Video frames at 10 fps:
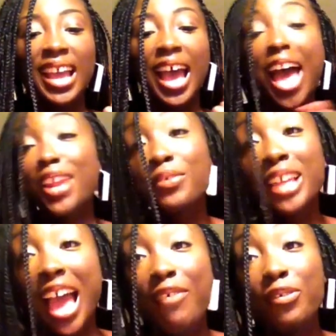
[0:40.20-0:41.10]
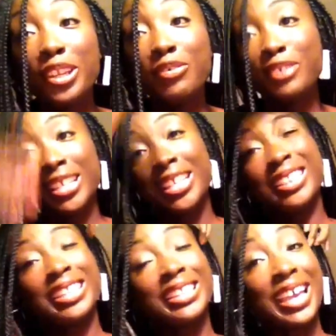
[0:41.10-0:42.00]
I haven't really written
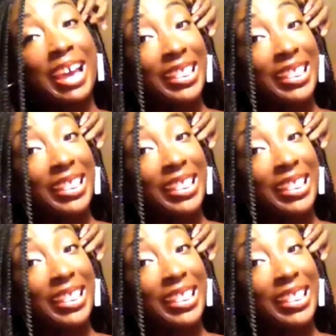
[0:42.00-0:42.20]
anything down.